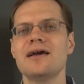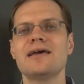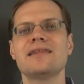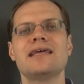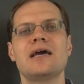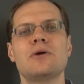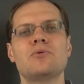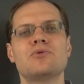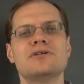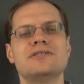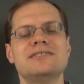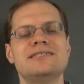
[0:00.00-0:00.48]

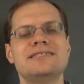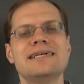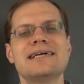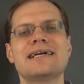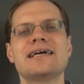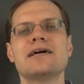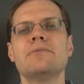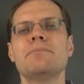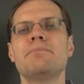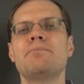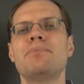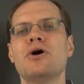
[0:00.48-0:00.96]
They were
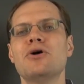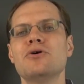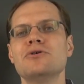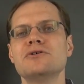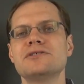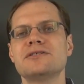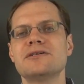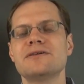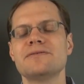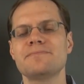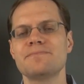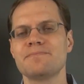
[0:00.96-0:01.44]

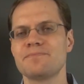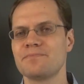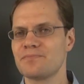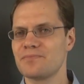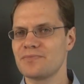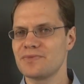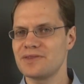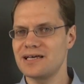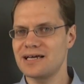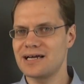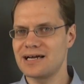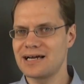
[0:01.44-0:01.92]
decomposing
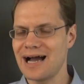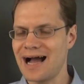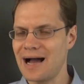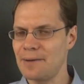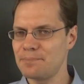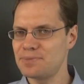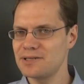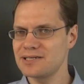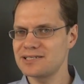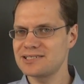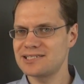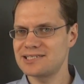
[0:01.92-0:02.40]
the
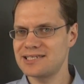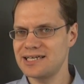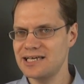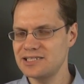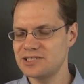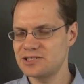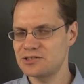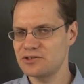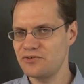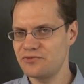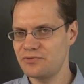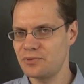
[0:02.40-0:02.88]
complex
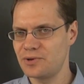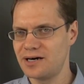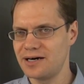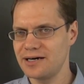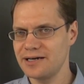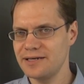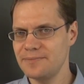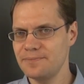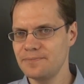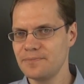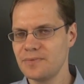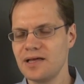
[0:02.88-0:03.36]
taste of
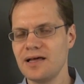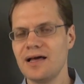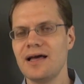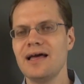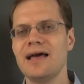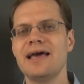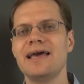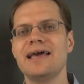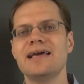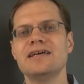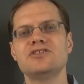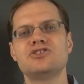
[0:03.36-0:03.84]
wine
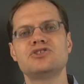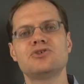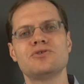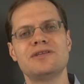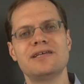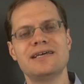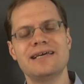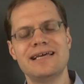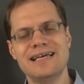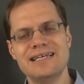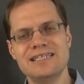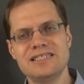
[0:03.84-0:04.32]
into
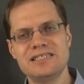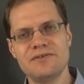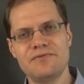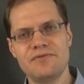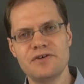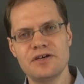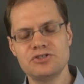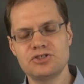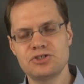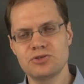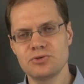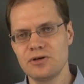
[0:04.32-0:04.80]
the
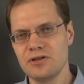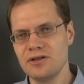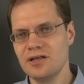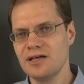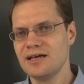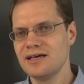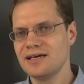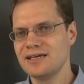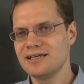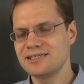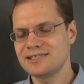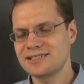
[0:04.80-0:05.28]
individual,
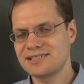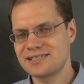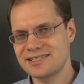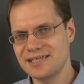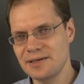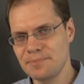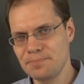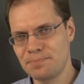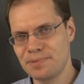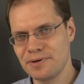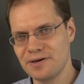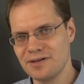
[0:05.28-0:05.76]

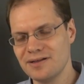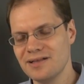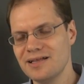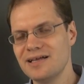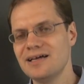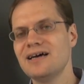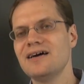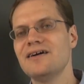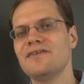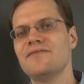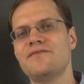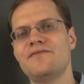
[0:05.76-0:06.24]
simple
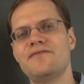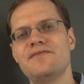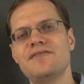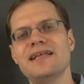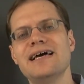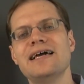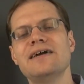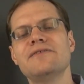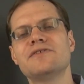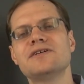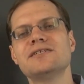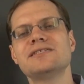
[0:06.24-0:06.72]

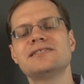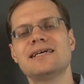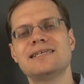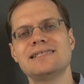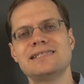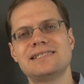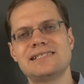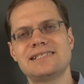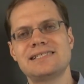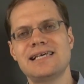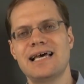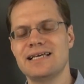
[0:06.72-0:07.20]
flavors
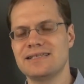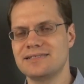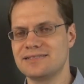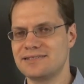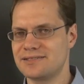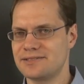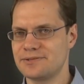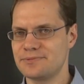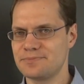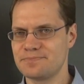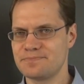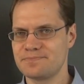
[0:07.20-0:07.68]
and
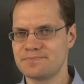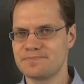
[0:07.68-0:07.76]
scents.